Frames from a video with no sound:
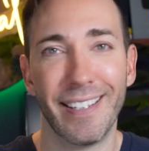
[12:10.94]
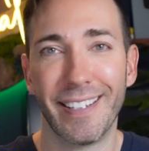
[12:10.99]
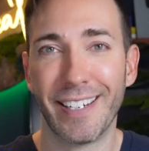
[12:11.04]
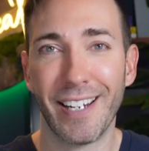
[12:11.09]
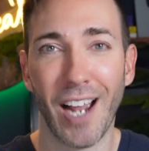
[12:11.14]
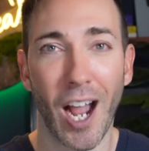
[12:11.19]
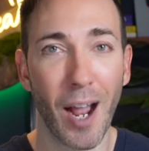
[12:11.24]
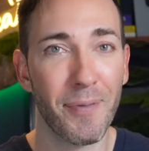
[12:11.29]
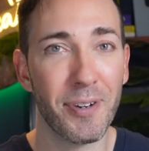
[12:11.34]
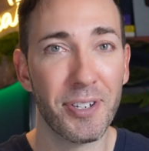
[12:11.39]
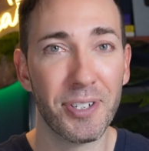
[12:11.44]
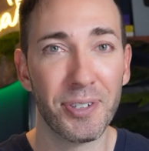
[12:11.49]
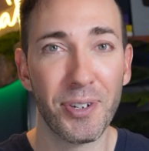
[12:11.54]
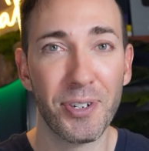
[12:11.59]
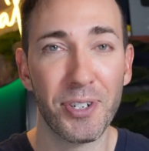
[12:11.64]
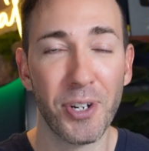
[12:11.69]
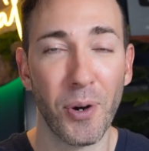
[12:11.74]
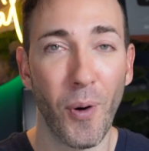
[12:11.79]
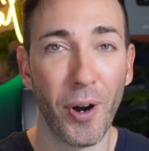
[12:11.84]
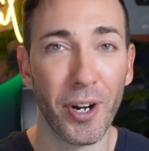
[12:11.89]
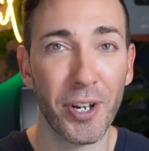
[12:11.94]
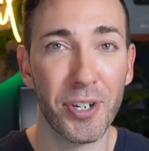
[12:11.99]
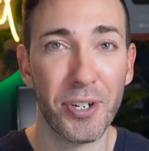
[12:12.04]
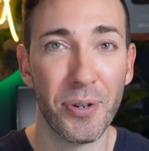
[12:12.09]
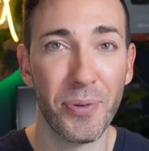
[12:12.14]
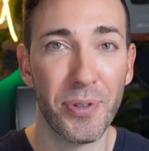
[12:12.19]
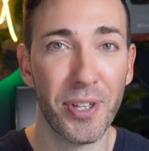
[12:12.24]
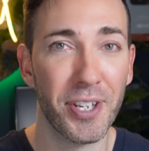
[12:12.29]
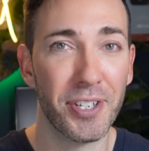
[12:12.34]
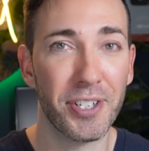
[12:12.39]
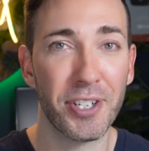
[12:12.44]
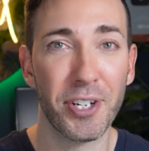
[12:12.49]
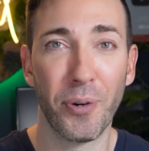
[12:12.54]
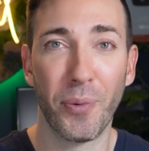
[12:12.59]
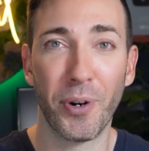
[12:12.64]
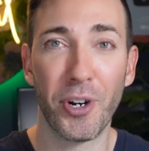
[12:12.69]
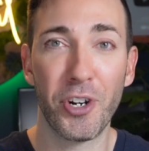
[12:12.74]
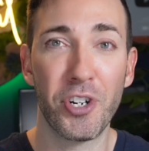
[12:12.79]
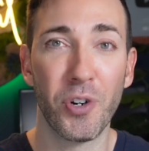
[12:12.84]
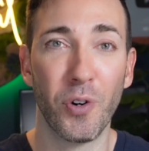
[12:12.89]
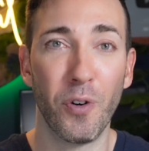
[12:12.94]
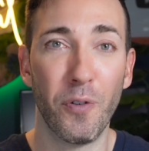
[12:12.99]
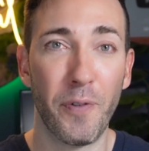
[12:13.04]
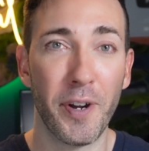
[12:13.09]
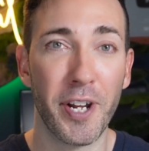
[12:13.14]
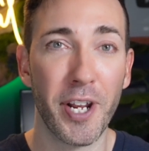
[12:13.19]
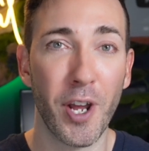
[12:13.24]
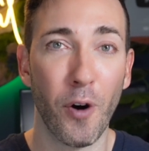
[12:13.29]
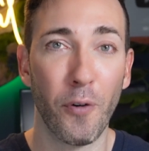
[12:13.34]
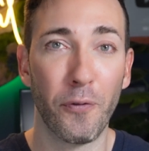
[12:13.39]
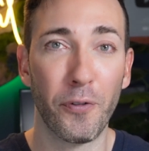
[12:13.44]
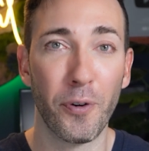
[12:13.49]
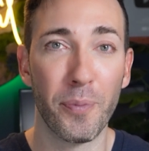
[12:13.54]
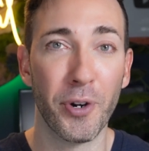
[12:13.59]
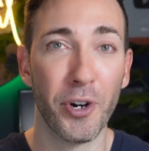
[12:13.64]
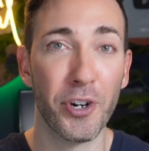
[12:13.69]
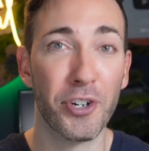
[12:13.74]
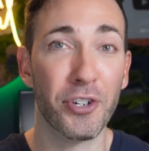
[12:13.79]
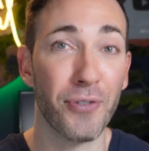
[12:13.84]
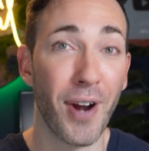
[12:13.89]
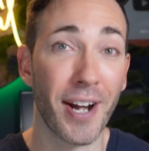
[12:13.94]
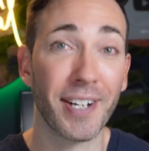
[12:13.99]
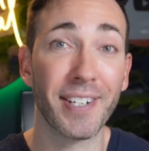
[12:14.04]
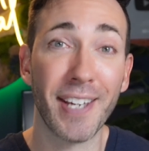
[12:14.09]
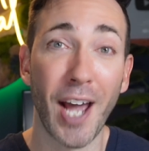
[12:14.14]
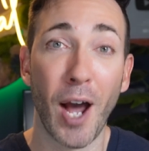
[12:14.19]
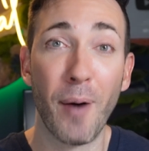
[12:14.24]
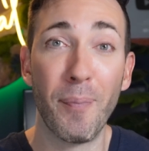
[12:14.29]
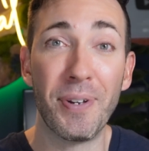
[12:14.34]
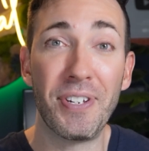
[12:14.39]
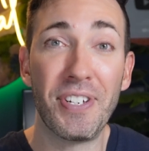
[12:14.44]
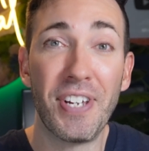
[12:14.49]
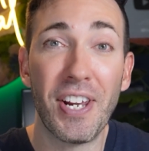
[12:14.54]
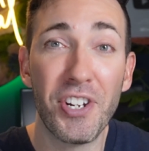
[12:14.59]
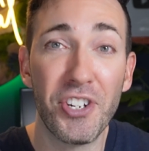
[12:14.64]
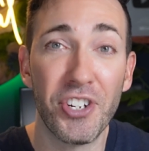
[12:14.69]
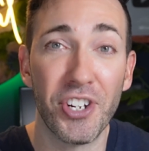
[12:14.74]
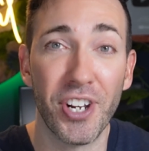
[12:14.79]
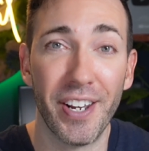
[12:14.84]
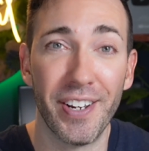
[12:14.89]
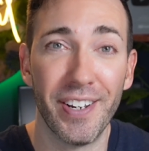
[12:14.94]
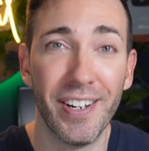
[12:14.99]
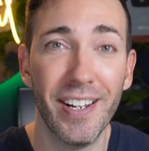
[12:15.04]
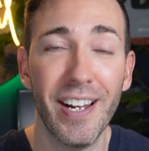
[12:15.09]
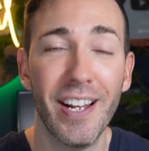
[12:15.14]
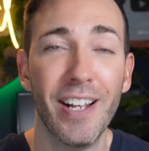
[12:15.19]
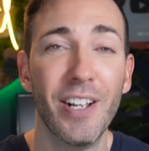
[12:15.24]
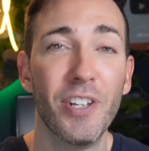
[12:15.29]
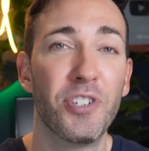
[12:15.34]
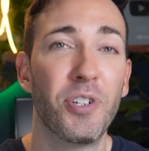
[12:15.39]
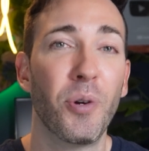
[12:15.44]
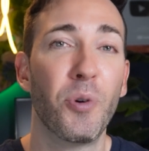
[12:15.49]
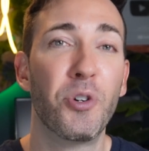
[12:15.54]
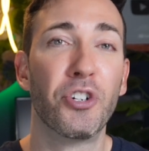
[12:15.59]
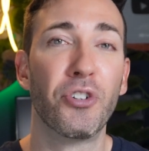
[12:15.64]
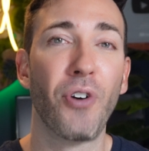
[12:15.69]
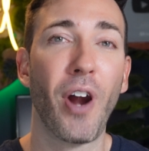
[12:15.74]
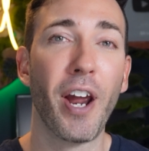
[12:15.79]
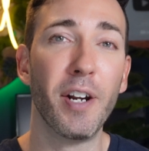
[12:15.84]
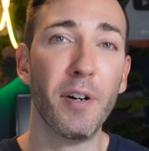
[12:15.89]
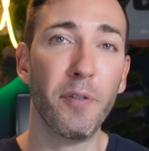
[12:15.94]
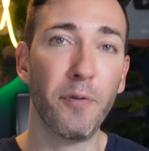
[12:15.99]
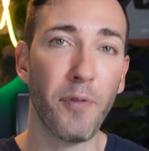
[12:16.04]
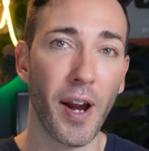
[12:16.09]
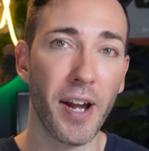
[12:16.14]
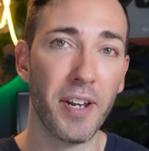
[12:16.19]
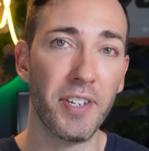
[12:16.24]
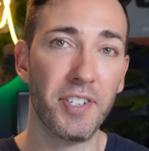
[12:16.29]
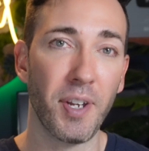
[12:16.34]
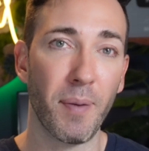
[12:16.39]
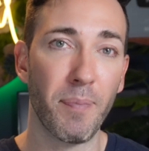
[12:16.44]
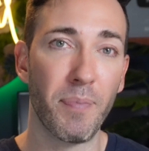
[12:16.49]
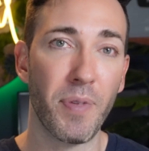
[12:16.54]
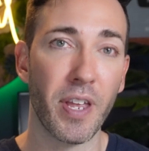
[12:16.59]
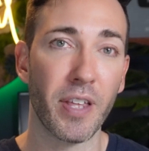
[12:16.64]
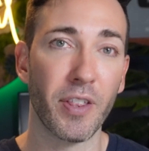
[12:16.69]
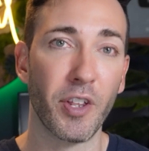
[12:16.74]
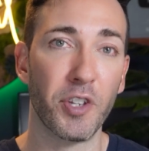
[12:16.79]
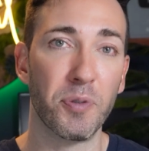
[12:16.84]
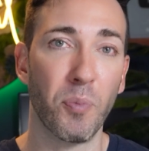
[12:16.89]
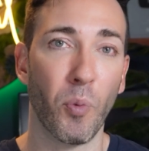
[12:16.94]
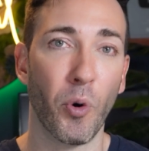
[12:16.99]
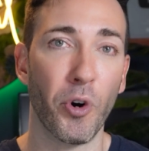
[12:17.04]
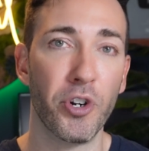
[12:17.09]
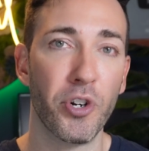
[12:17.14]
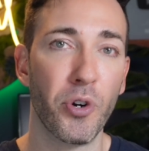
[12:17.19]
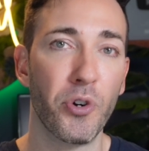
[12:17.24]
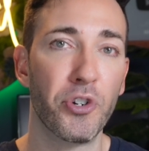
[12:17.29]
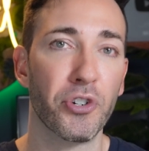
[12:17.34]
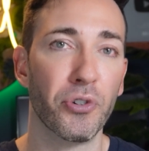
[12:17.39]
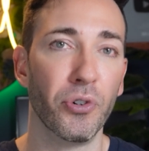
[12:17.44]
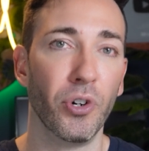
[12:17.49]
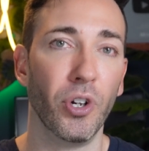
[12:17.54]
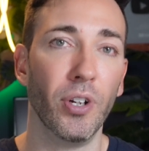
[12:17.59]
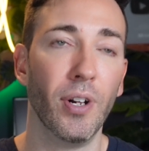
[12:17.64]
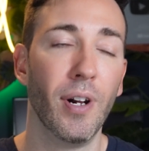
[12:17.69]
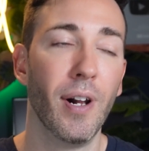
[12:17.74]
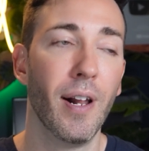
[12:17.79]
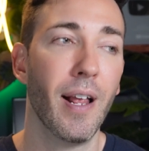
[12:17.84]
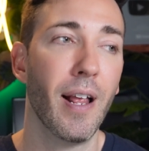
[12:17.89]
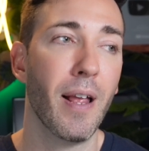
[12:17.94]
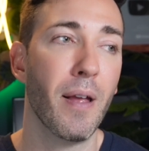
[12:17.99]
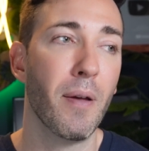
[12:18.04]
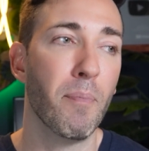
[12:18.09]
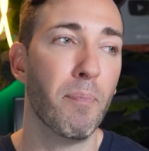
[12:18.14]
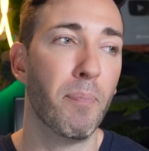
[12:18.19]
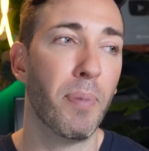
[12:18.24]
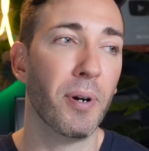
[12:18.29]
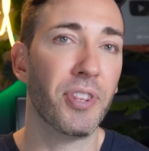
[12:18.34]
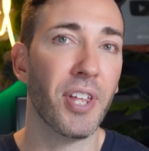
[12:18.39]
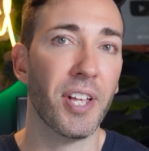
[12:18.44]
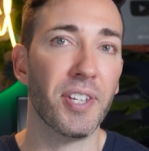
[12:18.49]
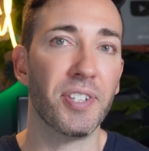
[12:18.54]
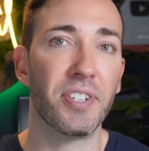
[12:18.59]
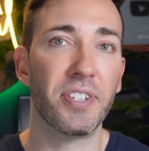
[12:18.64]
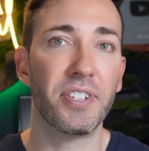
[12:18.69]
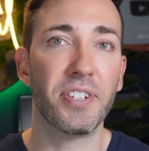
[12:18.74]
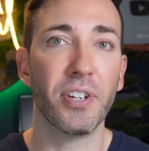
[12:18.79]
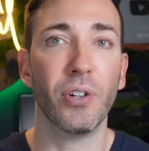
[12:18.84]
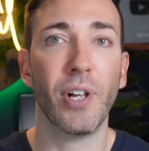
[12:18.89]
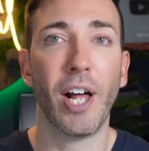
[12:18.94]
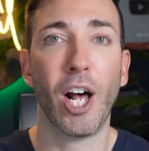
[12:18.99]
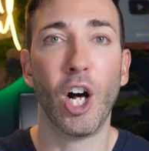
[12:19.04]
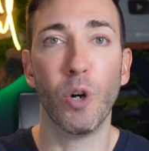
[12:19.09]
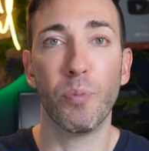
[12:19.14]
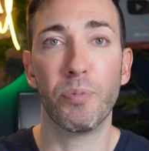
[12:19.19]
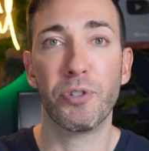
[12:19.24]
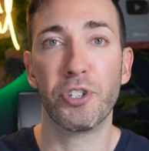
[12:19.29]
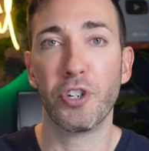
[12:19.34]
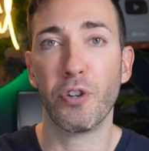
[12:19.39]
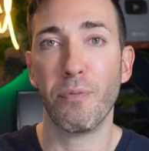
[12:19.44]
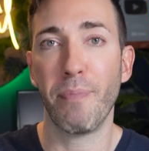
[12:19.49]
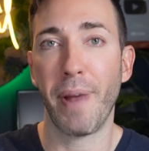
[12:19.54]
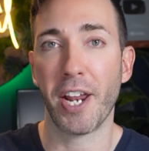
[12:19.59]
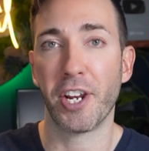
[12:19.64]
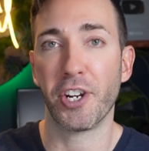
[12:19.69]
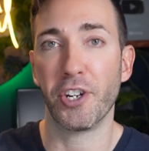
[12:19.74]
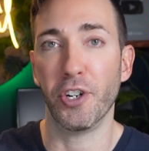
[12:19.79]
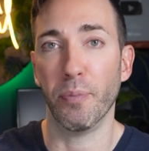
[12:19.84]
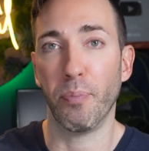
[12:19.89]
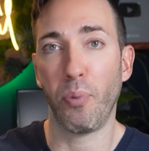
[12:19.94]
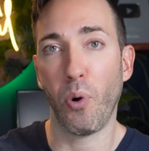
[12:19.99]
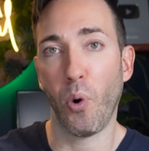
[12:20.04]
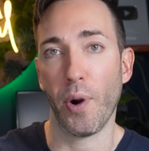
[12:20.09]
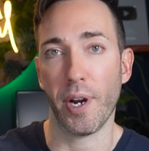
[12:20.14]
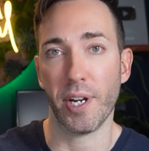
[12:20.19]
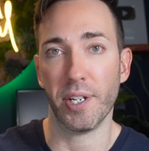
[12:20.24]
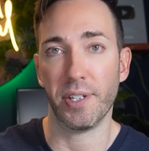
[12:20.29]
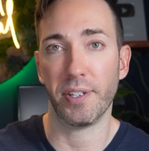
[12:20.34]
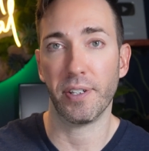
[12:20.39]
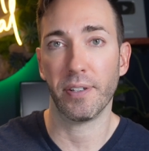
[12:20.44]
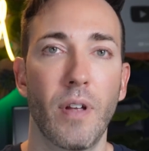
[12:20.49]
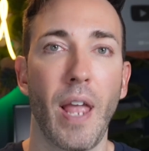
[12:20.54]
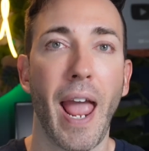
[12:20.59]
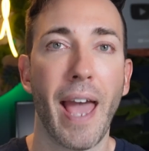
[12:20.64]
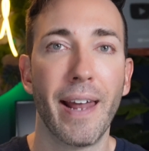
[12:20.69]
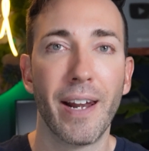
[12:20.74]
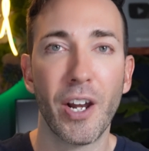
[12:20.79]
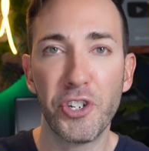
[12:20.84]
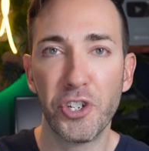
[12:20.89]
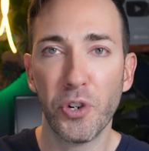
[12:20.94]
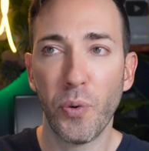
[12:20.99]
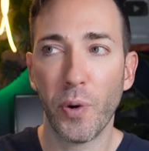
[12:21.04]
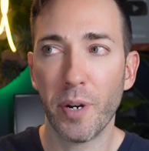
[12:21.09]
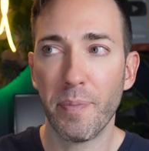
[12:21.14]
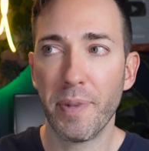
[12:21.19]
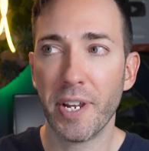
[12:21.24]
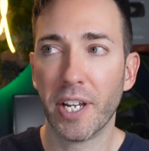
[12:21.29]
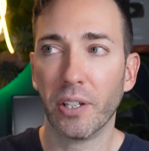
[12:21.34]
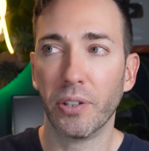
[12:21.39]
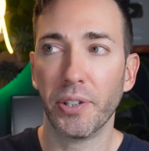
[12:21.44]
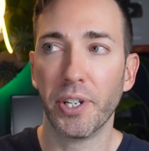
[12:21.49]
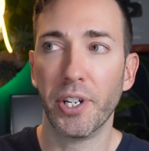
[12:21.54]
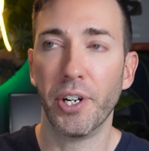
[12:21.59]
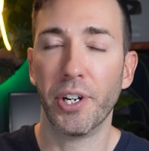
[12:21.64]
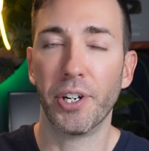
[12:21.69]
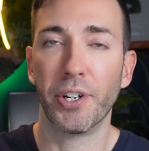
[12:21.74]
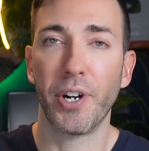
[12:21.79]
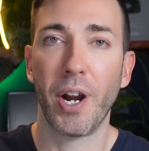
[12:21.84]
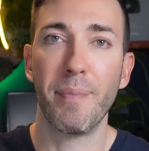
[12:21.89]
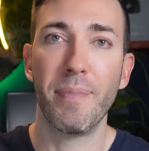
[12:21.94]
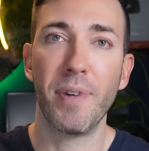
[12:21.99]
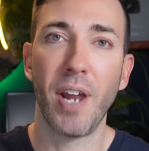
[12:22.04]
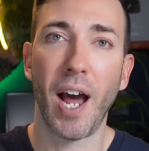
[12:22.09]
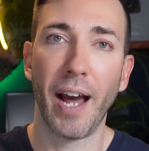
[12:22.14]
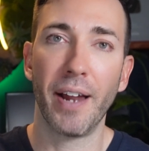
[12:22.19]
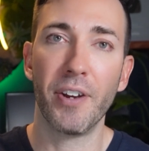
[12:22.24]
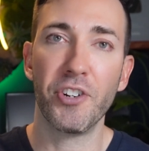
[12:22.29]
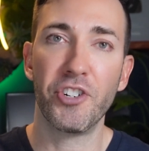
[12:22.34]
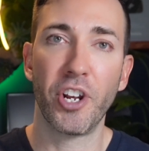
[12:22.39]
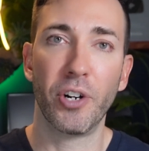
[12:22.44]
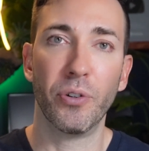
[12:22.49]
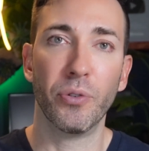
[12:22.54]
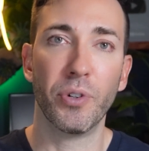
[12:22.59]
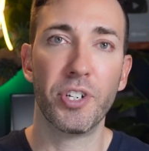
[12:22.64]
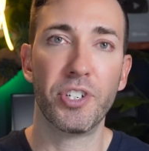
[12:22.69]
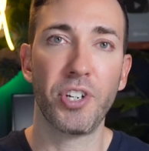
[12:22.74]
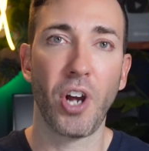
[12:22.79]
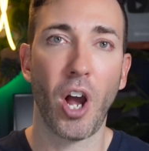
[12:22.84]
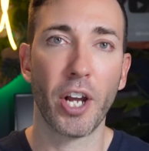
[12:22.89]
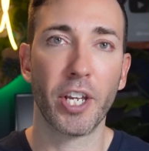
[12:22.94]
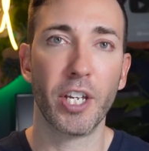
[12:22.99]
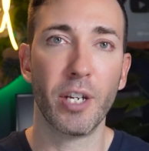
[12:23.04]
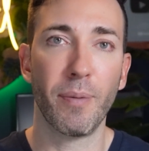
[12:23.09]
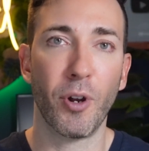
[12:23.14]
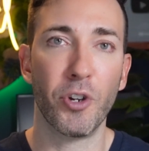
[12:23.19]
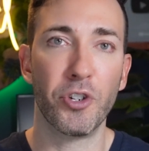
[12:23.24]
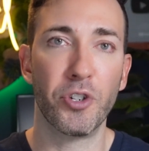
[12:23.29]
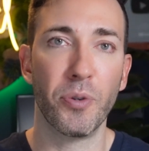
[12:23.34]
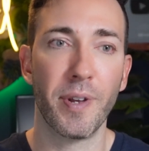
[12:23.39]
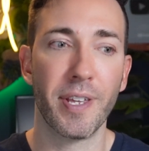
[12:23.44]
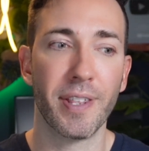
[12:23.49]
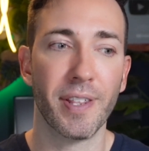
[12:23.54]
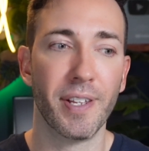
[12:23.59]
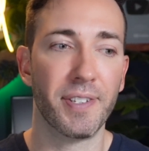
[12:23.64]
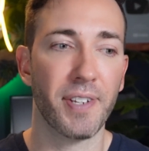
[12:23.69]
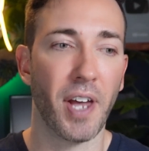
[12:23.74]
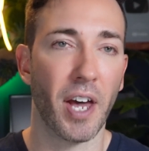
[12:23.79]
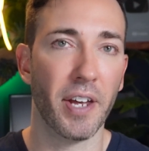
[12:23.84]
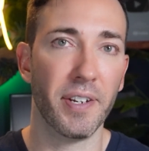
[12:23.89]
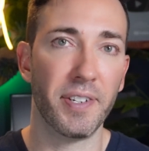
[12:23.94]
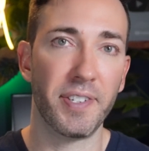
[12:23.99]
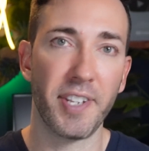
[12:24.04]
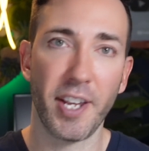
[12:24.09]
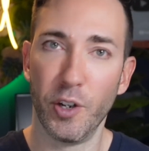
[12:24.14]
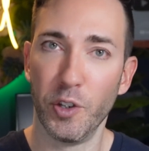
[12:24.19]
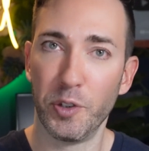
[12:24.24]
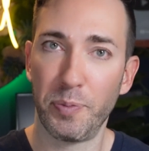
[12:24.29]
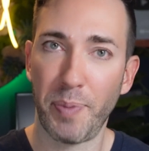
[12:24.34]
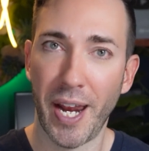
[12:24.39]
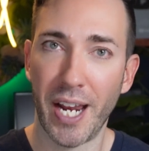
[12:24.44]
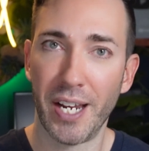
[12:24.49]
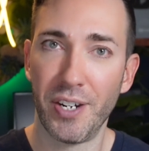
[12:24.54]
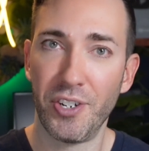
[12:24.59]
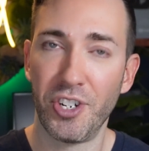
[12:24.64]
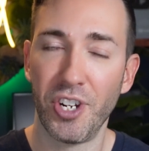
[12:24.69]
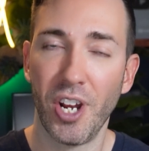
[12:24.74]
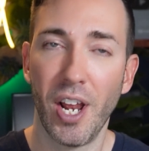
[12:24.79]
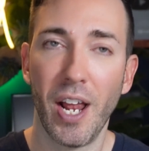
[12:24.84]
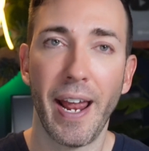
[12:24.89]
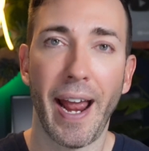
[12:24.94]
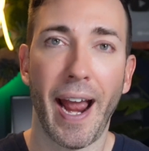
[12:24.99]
you obviously don't want to do this. You don't want to show a video from your direct competition. So try to find something that's more neutral, but that still helps you make your point. And I do want to be clear here. I'm not generally talking about doing this on a sales page.